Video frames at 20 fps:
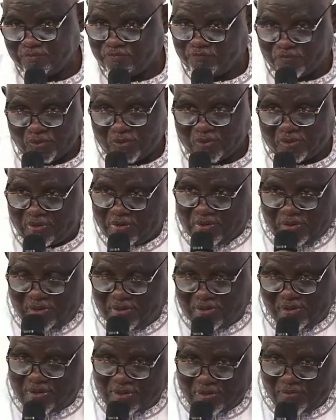for
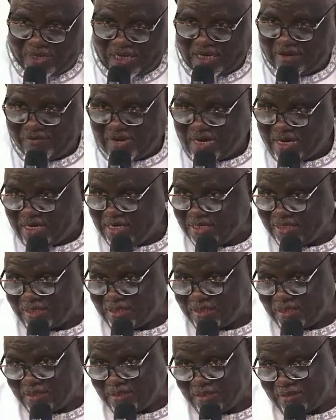whatever
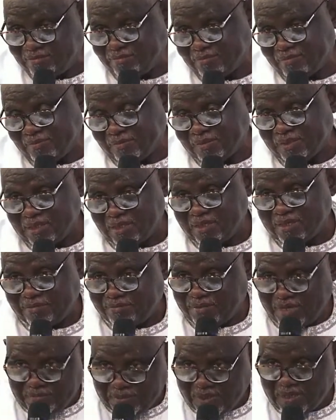reason,
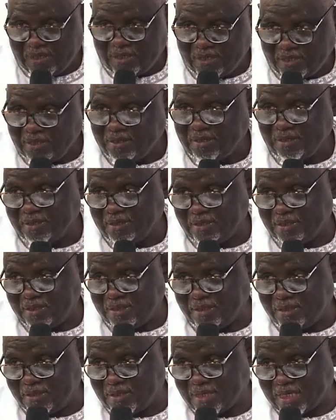maybe
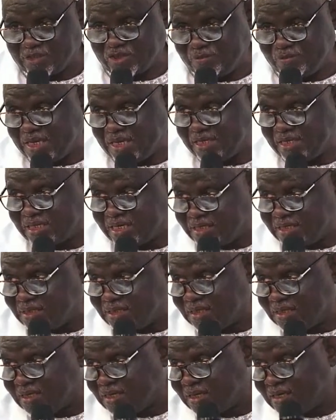there is some interest,
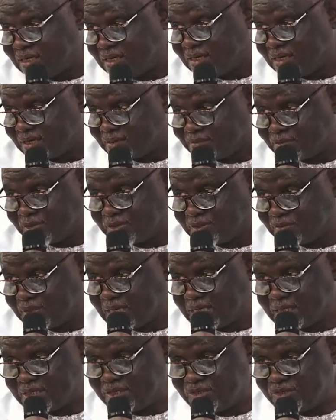because of that